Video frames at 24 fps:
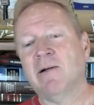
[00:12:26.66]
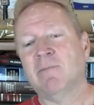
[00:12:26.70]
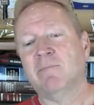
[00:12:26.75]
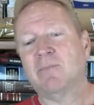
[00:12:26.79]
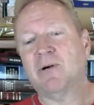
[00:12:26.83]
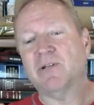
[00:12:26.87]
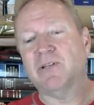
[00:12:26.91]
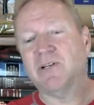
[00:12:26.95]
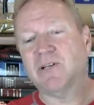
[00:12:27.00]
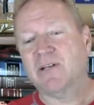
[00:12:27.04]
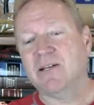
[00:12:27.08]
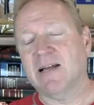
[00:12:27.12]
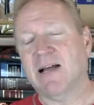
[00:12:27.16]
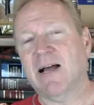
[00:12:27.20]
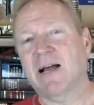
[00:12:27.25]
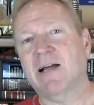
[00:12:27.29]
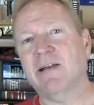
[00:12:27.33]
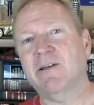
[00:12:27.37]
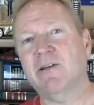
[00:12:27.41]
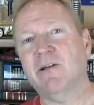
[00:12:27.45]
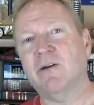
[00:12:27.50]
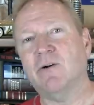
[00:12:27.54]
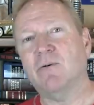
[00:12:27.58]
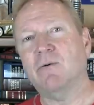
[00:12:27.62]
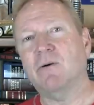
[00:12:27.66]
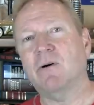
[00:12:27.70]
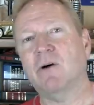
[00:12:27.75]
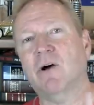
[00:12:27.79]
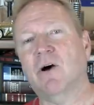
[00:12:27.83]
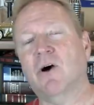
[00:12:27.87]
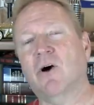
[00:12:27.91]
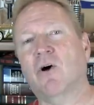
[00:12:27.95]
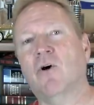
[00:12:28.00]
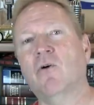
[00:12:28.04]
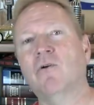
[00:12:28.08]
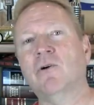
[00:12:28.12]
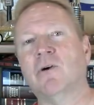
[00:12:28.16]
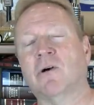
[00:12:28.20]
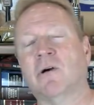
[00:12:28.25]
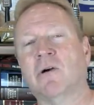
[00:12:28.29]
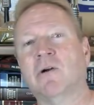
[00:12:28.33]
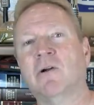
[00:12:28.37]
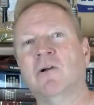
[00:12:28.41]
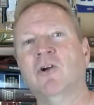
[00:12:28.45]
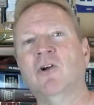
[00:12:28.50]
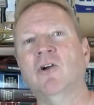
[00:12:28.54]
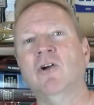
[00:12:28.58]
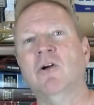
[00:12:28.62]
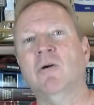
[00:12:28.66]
but the condo owner